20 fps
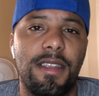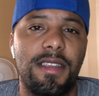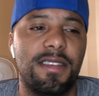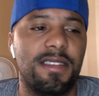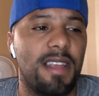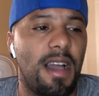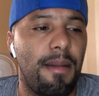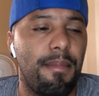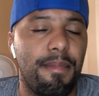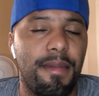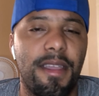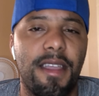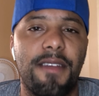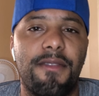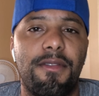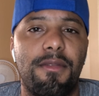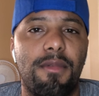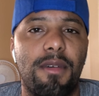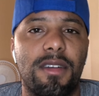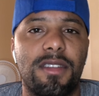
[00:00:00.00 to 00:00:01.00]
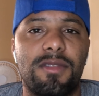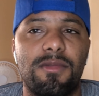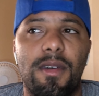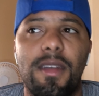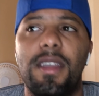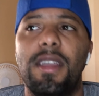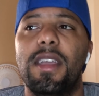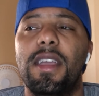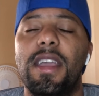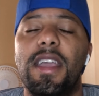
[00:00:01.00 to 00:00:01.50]
He's not big for
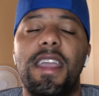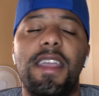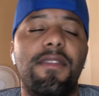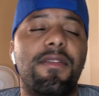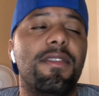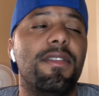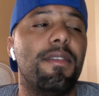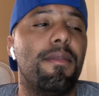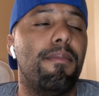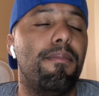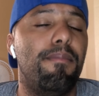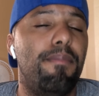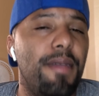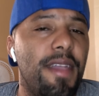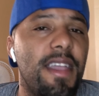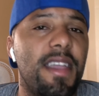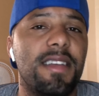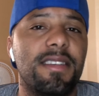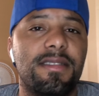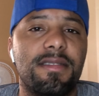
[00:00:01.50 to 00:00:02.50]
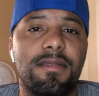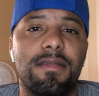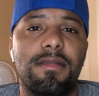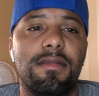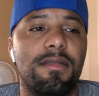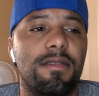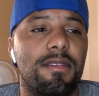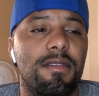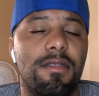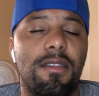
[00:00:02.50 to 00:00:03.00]
welterweight. Even the biggest,
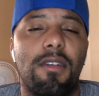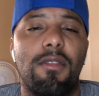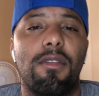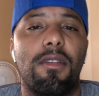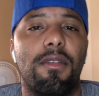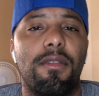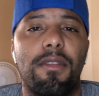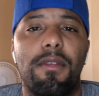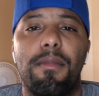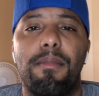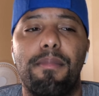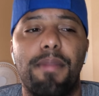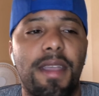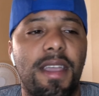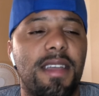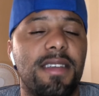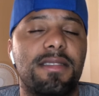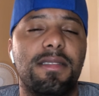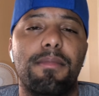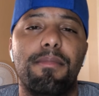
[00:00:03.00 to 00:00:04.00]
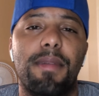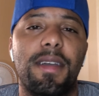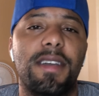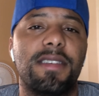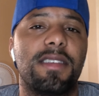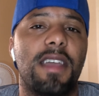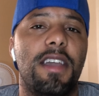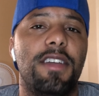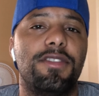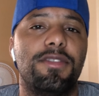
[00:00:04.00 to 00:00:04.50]
you know, the, the biggest and
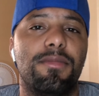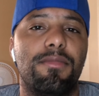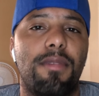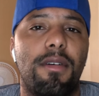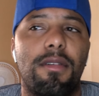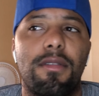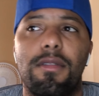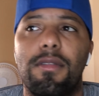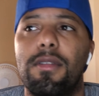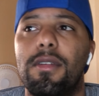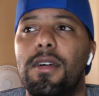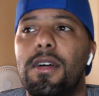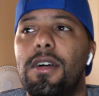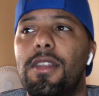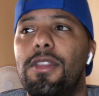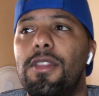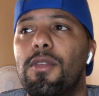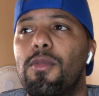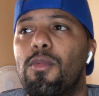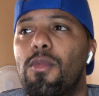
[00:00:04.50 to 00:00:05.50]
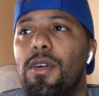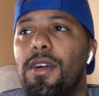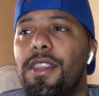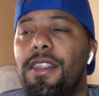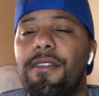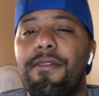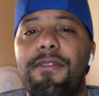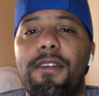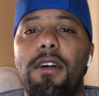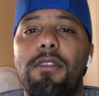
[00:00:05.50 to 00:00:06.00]
best Adrian Broner, the one
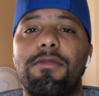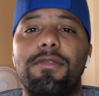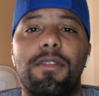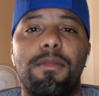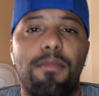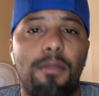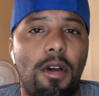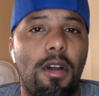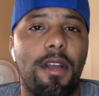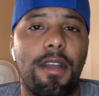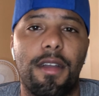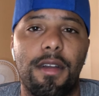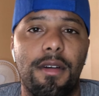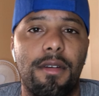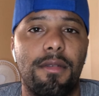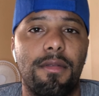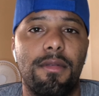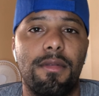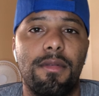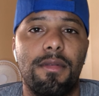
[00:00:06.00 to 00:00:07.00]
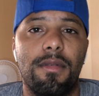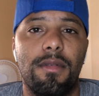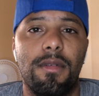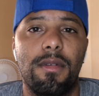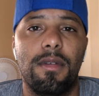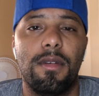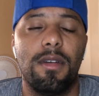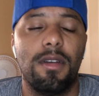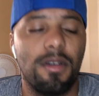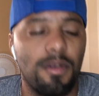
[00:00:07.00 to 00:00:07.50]
that fought DeMarco,
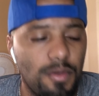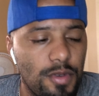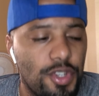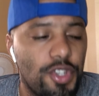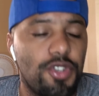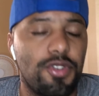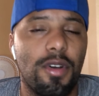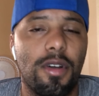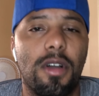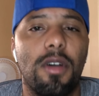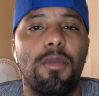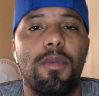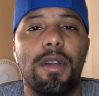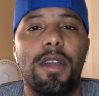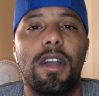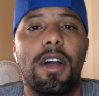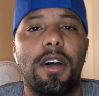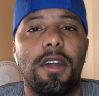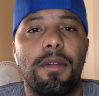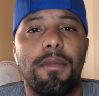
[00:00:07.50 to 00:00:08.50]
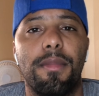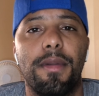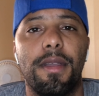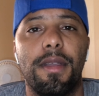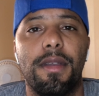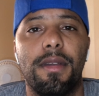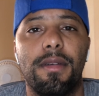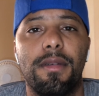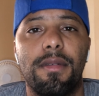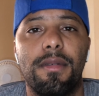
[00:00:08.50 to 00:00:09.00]
would struggle with Conor
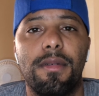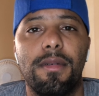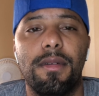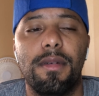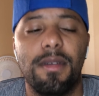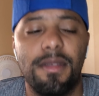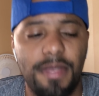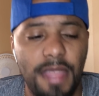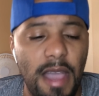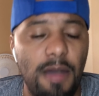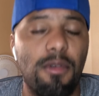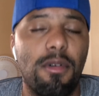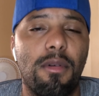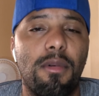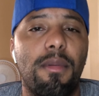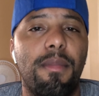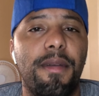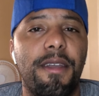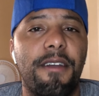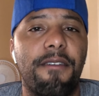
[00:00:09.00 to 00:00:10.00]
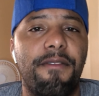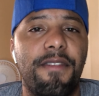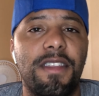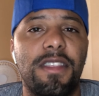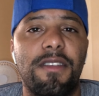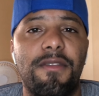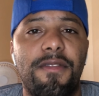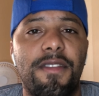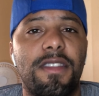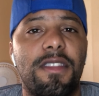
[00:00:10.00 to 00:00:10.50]
Benn. That one would be a
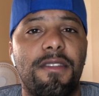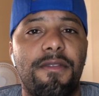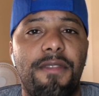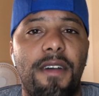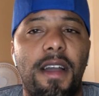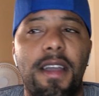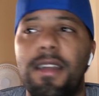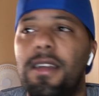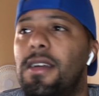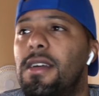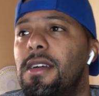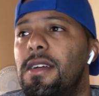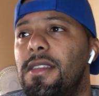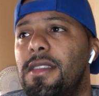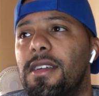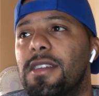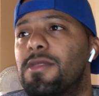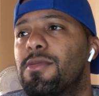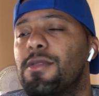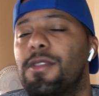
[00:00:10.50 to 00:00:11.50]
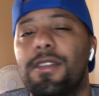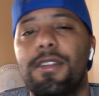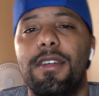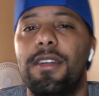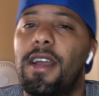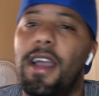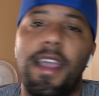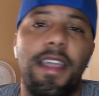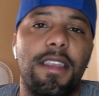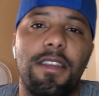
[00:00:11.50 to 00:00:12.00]
50-50 fight. This one
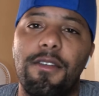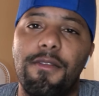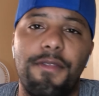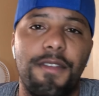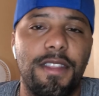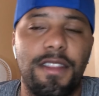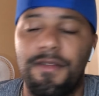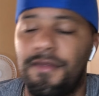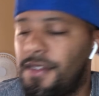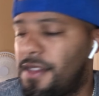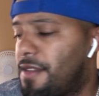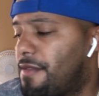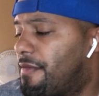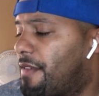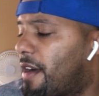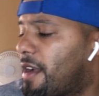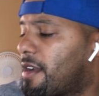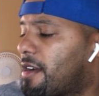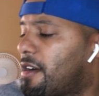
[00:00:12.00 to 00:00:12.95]
here ain't no 50-50 fight.